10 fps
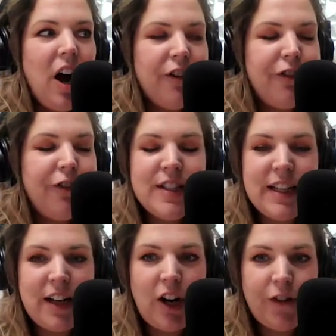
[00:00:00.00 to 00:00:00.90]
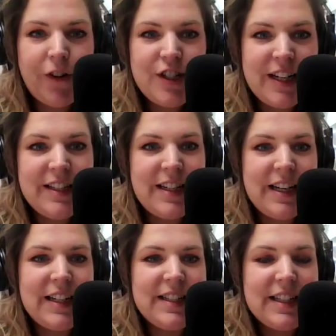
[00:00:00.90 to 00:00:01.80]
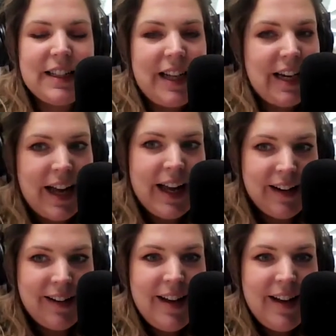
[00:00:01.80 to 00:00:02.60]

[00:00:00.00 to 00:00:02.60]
Our first instinct is to lean in.